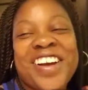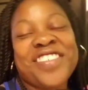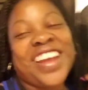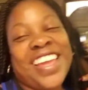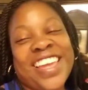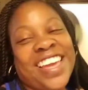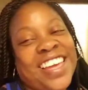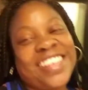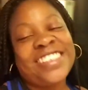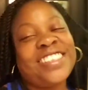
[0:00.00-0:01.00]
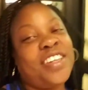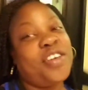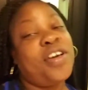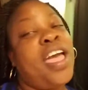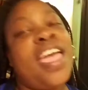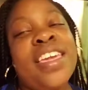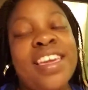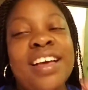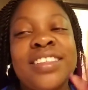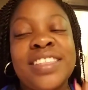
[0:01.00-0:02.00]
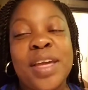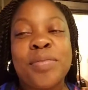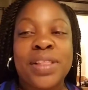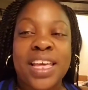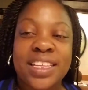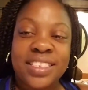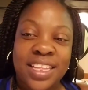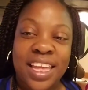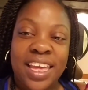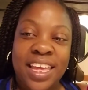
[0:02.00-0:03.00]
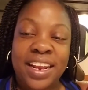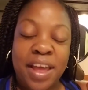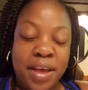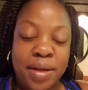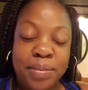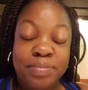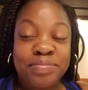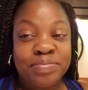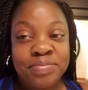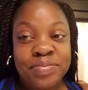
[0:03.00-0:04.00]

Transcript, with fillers: All right, guys. So y'all stay blessed and um,